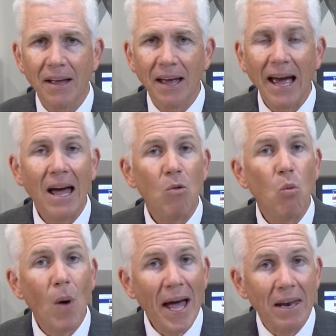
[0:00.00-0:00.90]
And
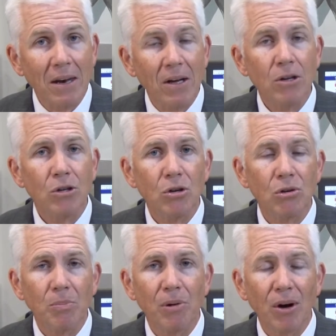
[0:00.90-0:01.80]
when do you
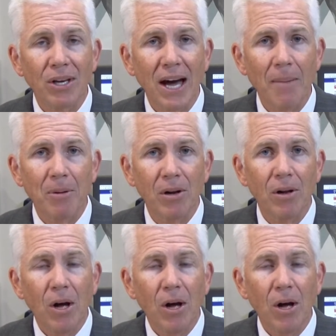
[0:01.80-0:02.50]
deploy capital?